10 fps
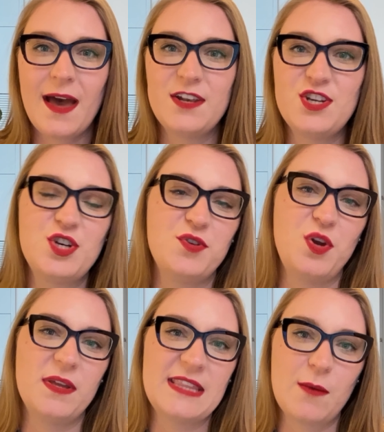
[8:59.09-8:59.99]
to show you
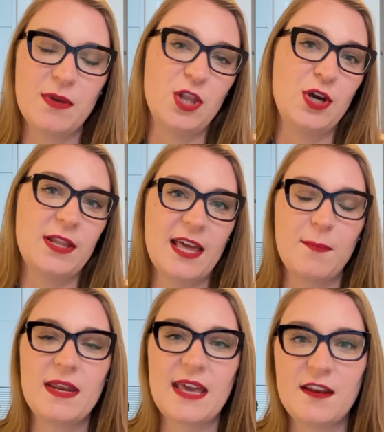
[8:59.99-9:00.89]
what that would look like.
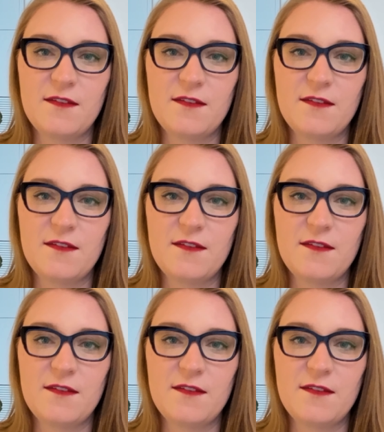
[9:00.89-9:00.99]
But again,